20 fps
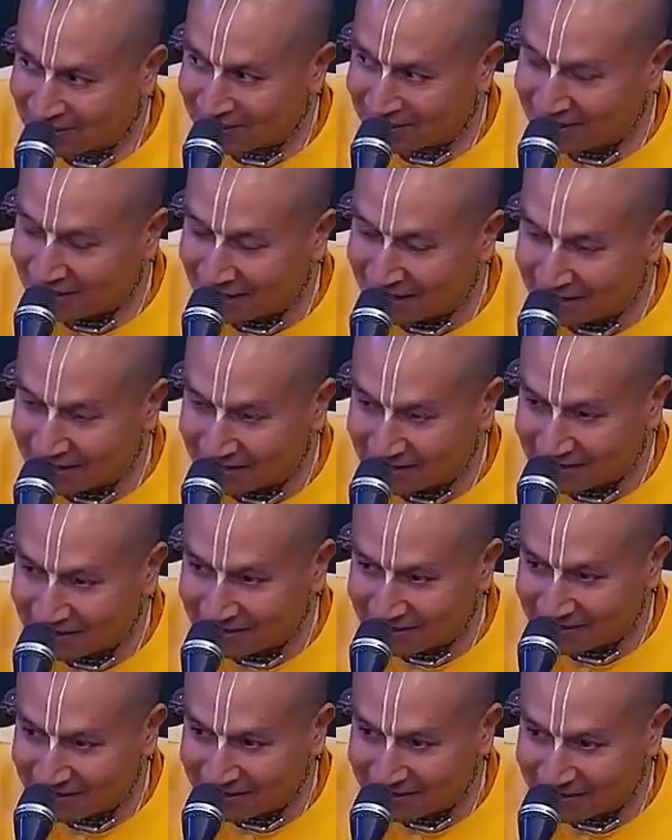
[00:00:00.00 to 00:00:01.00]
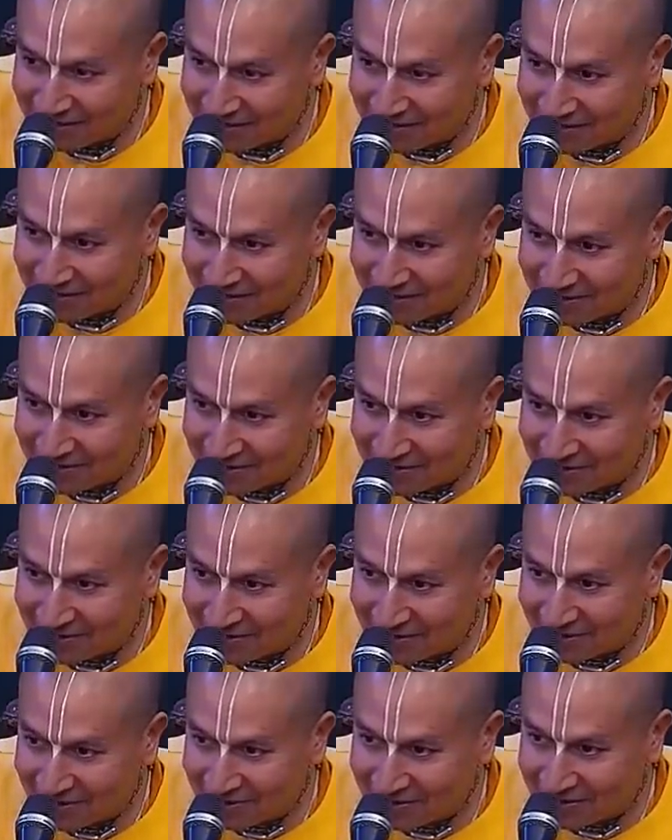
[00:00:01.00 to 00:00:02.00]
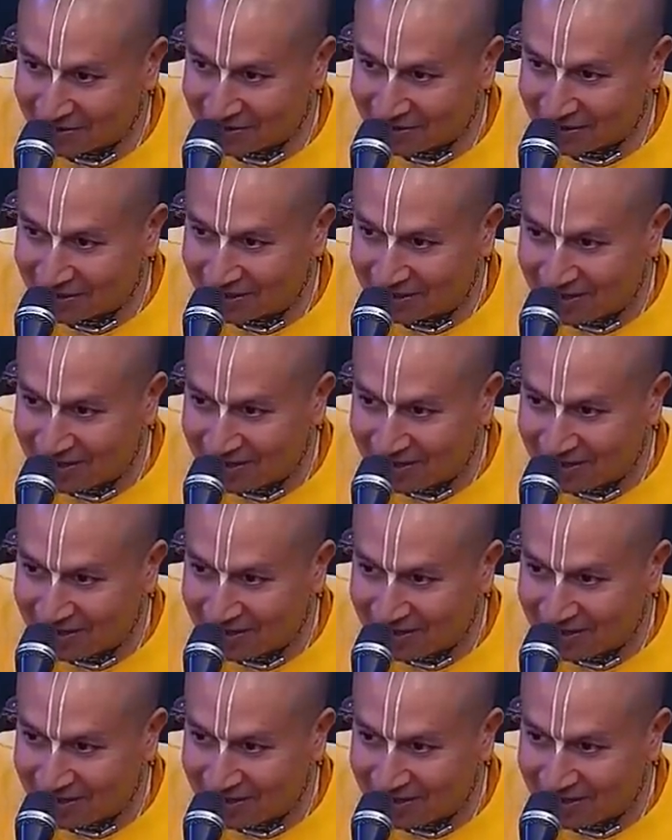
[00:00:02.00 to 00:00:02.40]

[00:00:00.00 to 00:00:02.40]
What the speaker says: That the